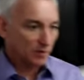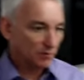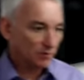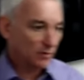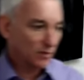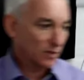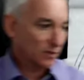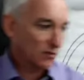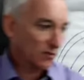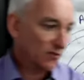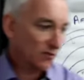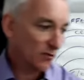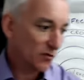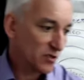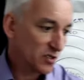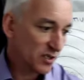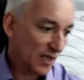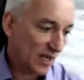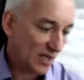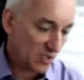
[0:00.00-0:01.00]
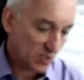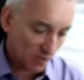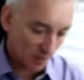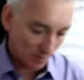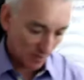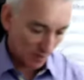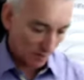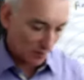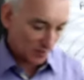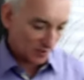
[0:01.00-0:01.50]
In the first lecture, I'm
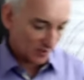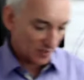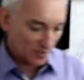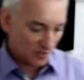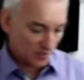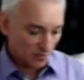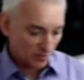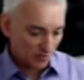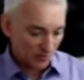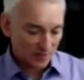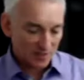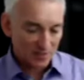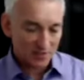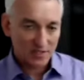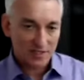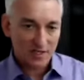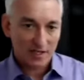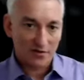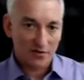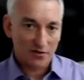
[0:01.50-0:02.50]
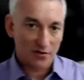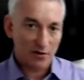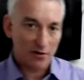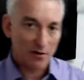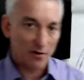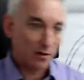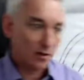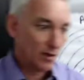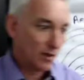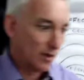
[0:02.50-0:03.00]
going to put these two things together
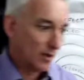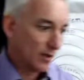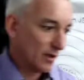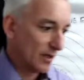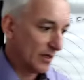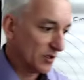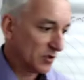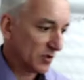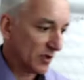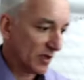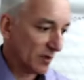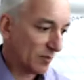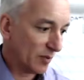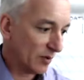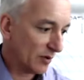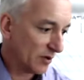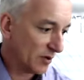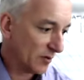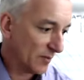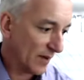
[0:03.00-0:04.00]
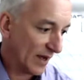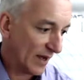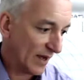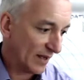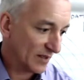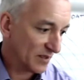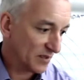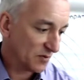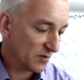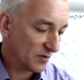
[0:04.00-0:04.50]
and try to blow your
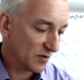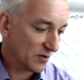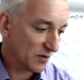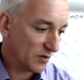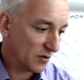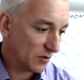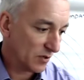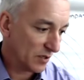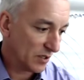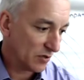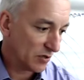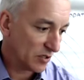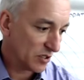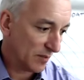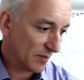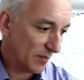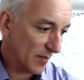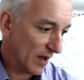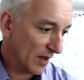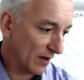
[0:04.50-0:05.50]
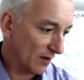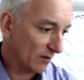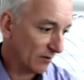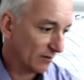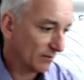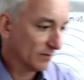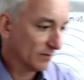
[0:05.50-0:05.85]
minds with a new leadership model.